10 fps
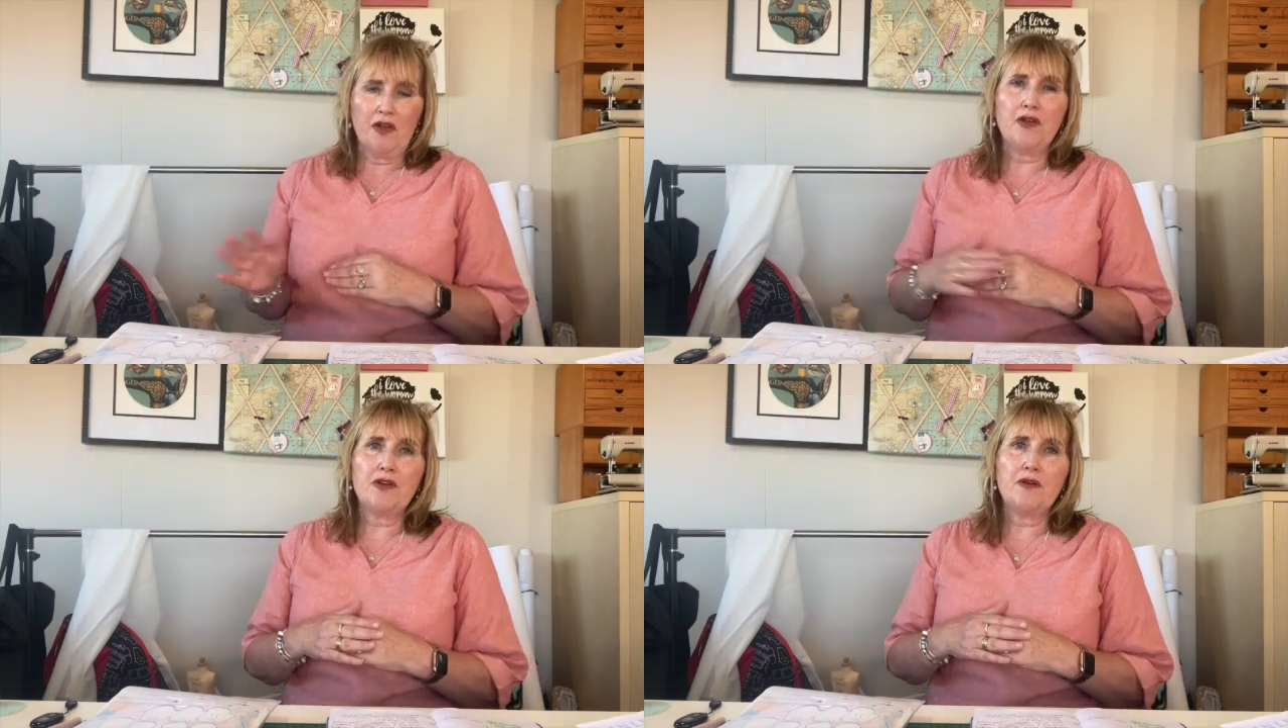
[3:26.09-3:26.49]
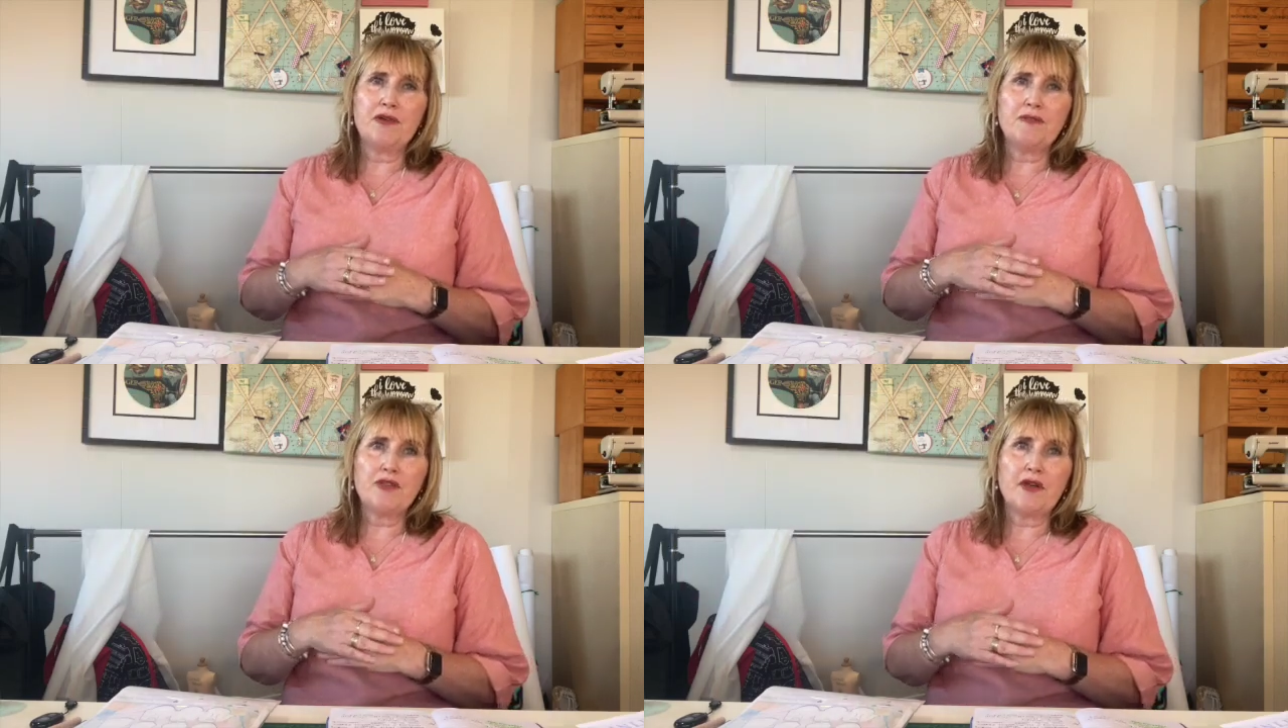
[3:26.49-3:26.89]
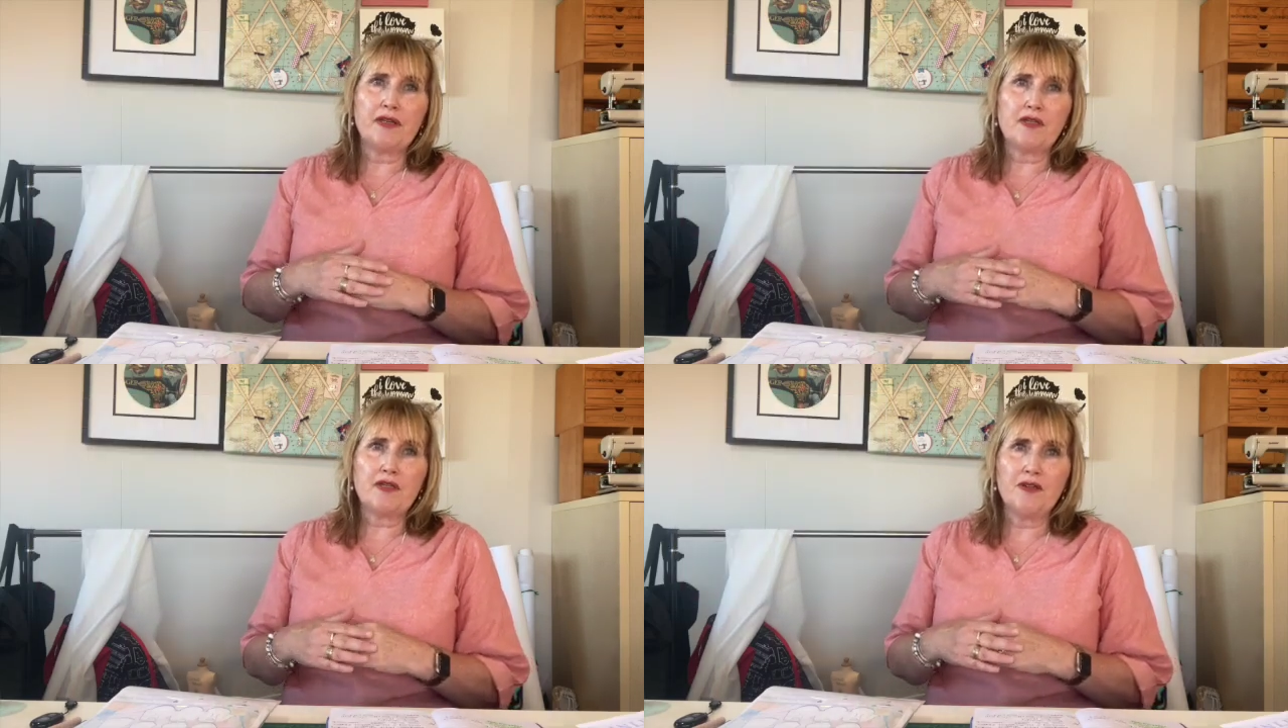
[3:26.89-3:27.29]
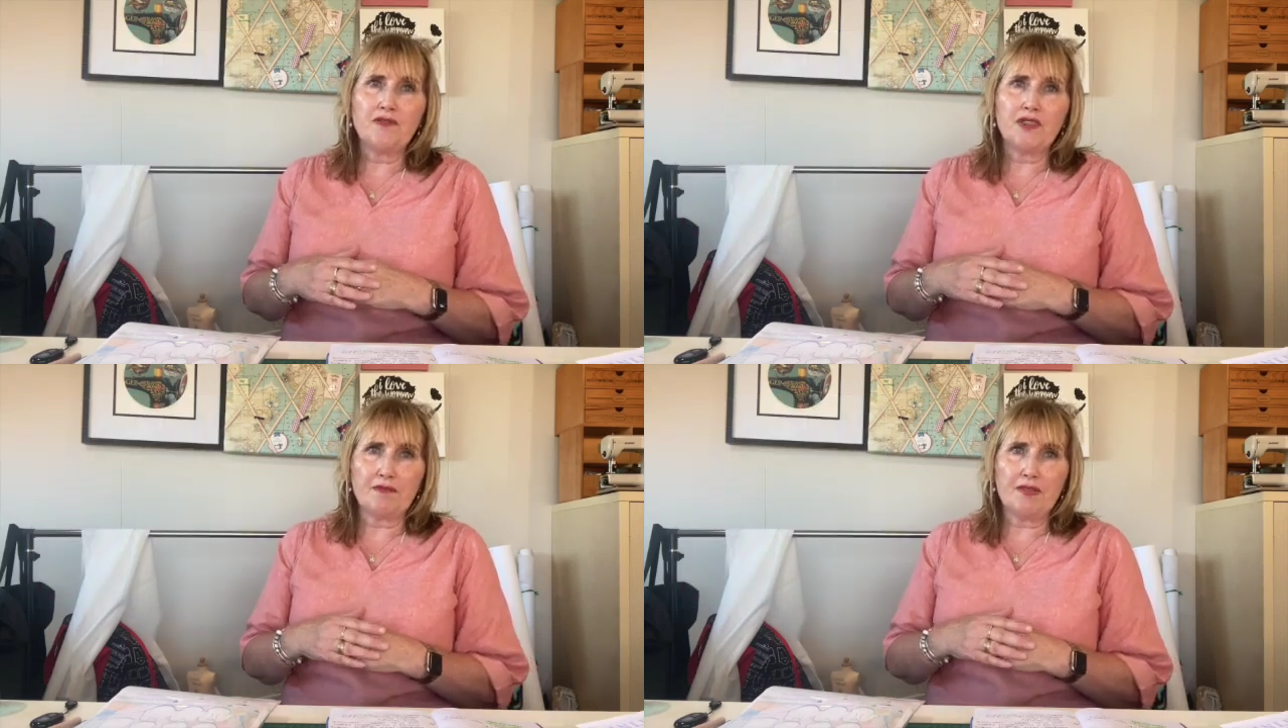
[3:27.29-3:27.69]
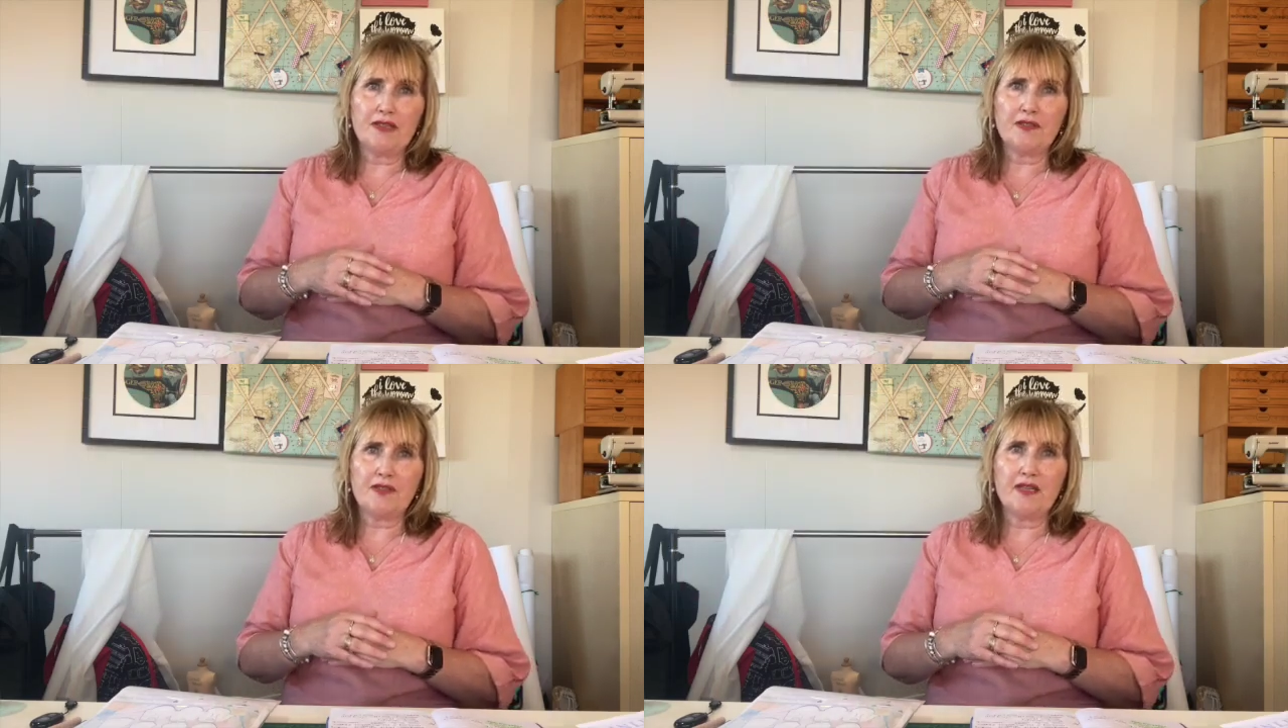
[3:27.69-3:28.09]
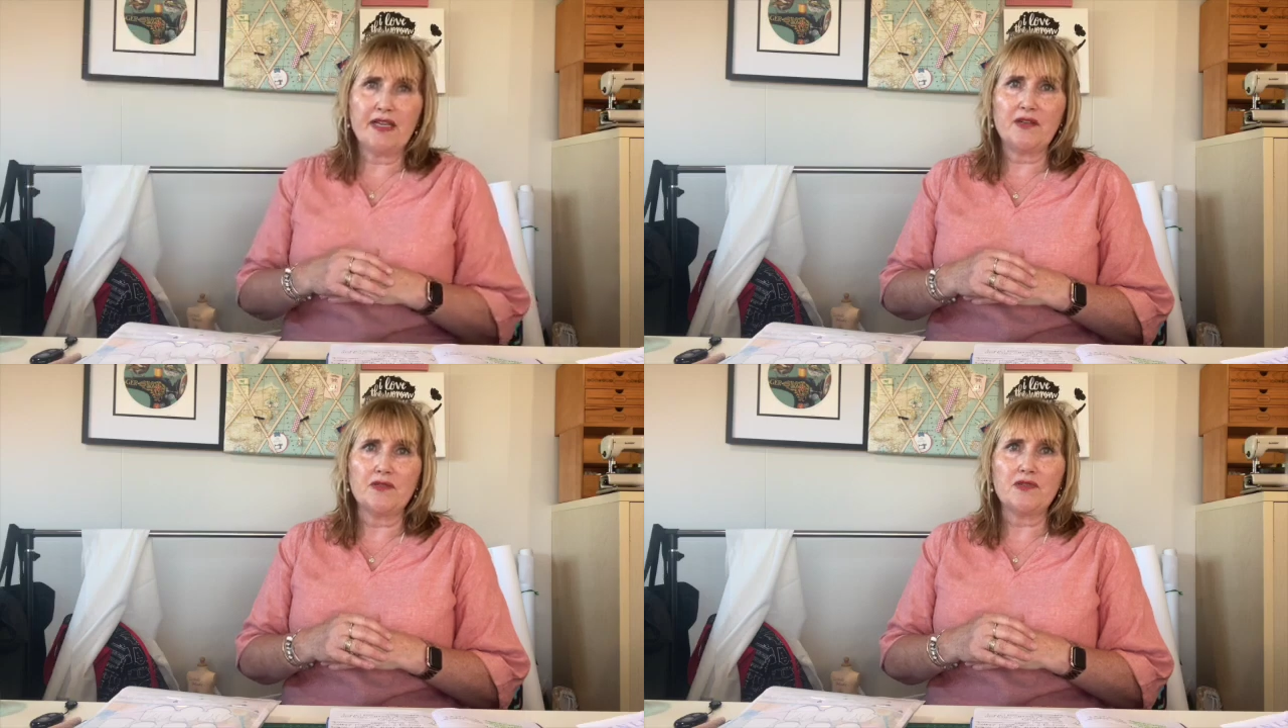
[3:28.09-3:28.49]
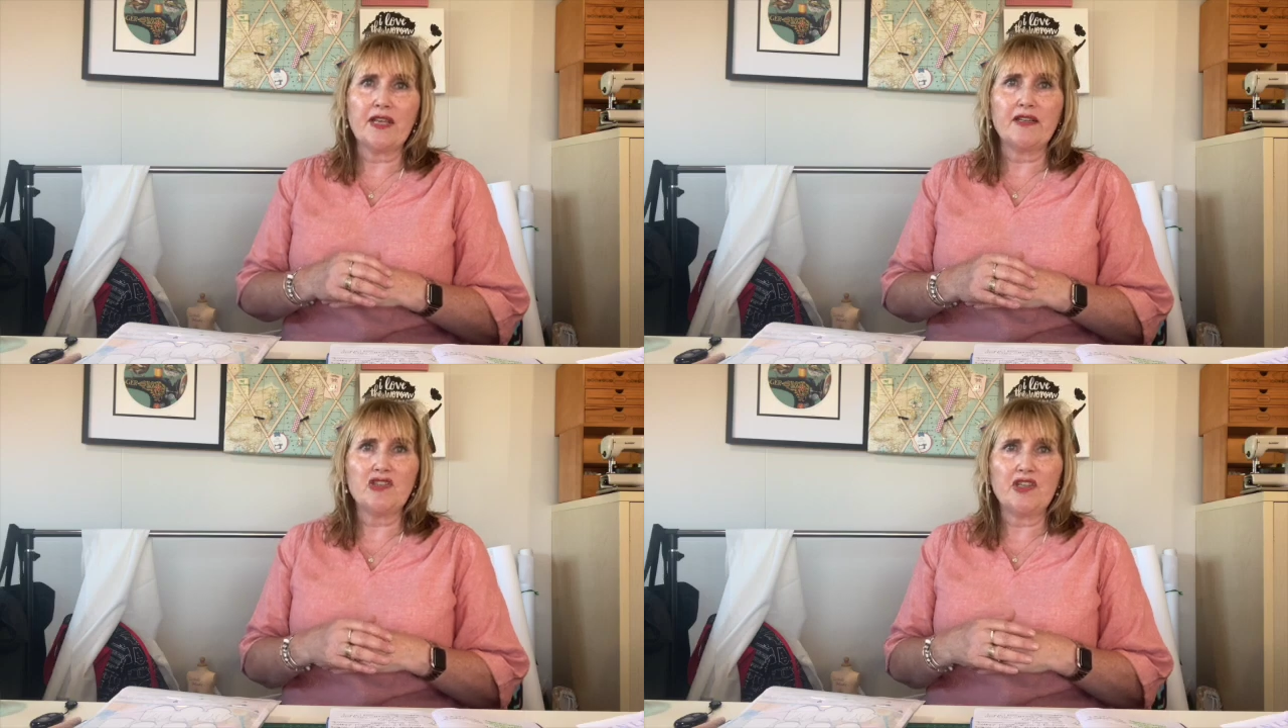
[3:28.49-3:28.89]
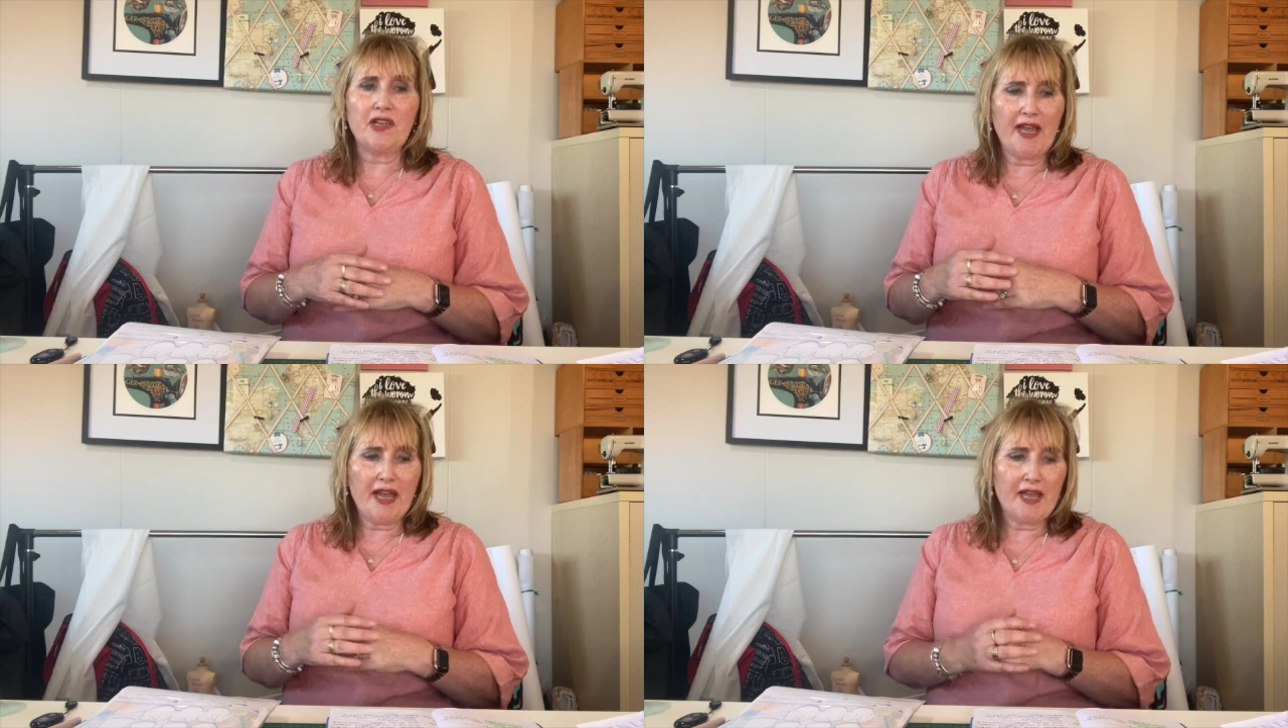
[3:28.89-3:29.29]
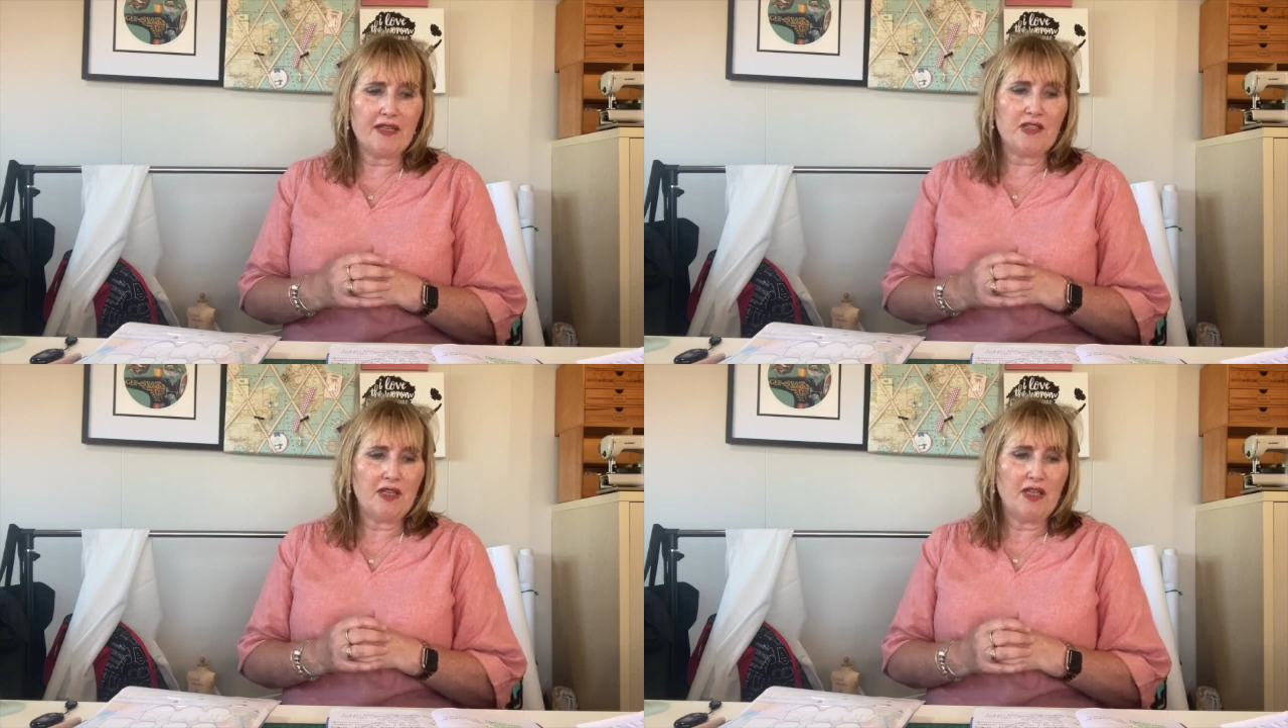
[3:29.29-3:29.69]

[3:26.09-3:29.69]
Her website's Lifting Pins and Needles, and she had